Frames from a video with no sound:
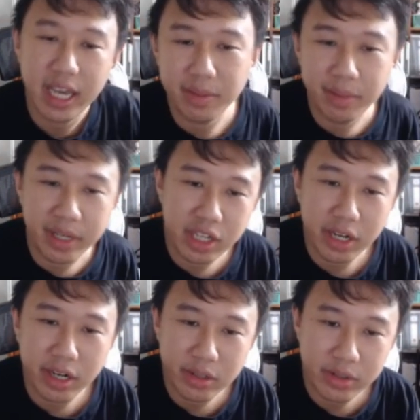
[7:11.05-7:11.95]
and a big
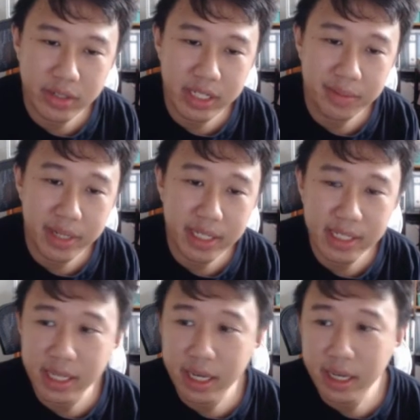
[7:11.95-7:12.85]
shout out to Sir Blitz.